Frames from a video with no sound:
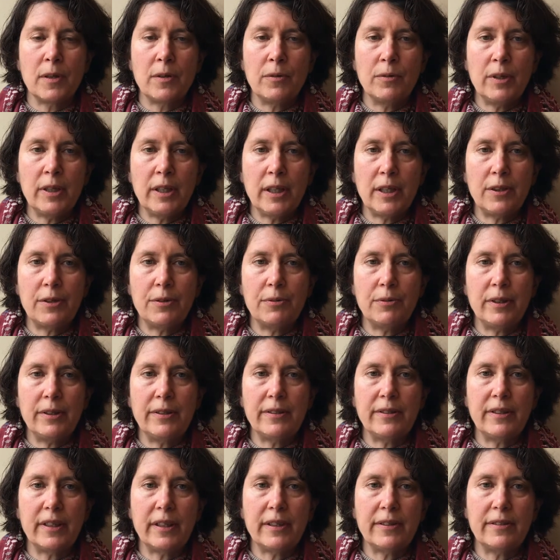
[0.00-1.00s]
really
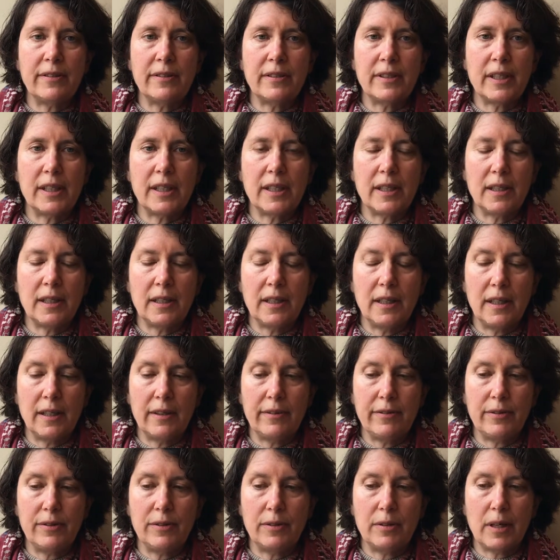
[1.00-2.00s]
360
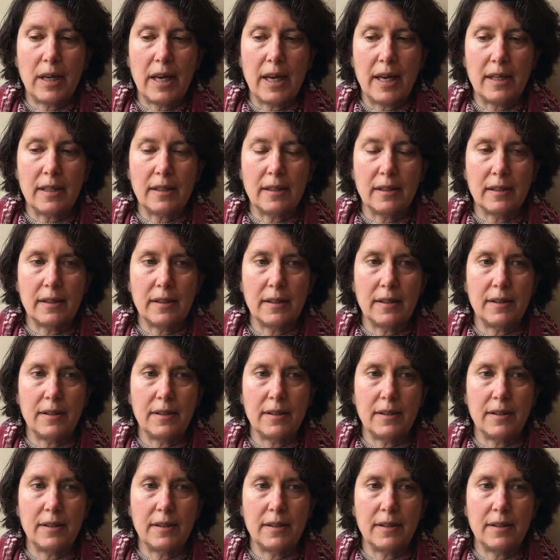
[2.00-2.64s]
if you can.